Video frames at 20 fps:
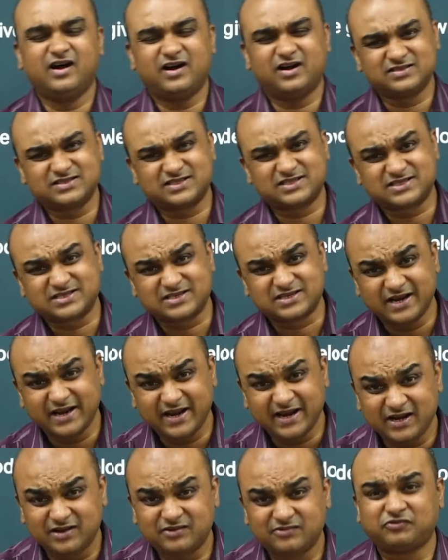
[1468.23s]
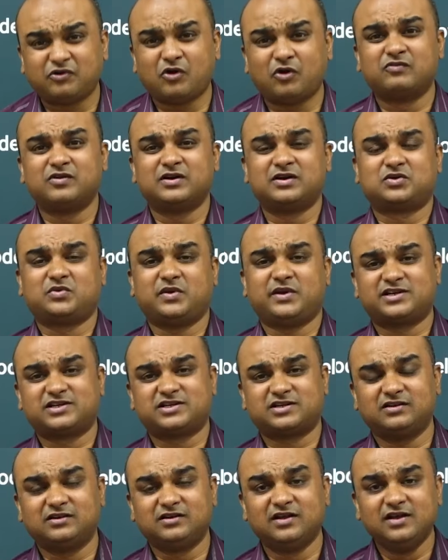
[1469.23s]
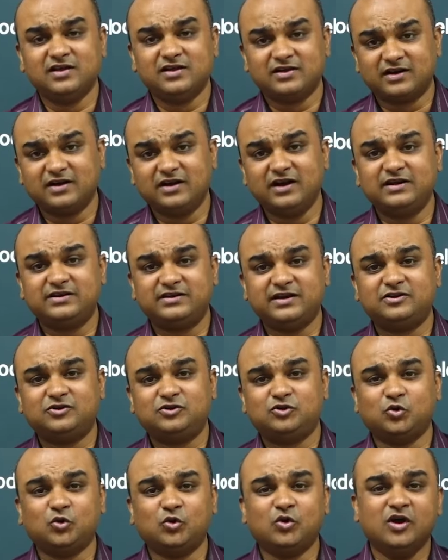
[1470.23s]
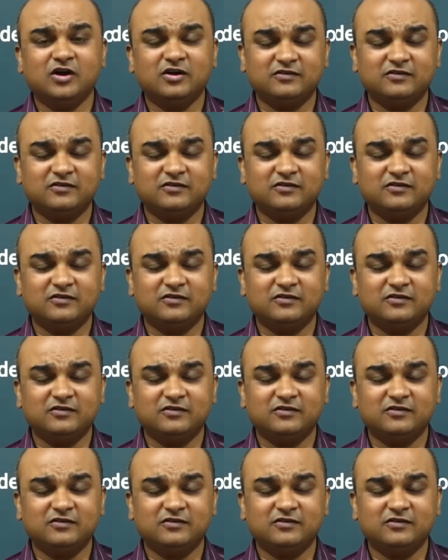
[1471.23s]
a straightforward question related to